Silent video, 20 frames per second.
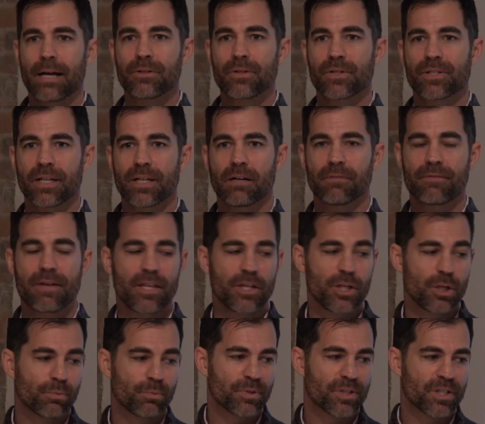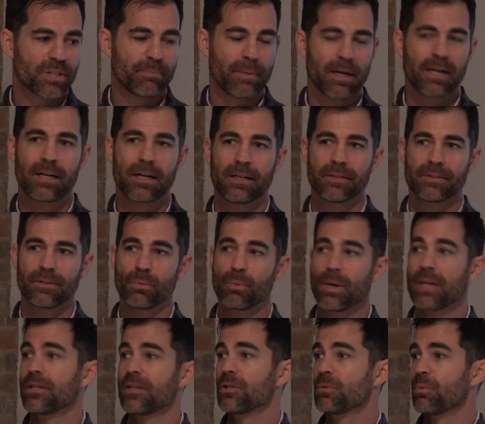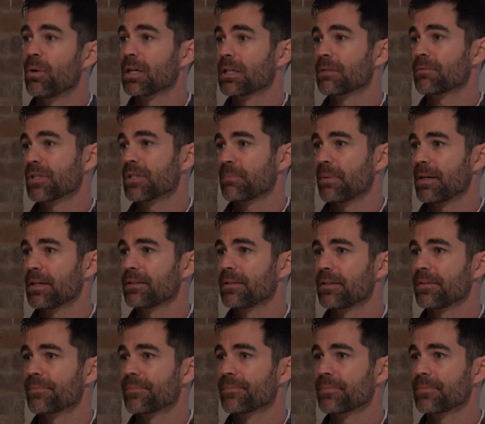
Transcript: ground yourself, and then you respond the way that you want to respond.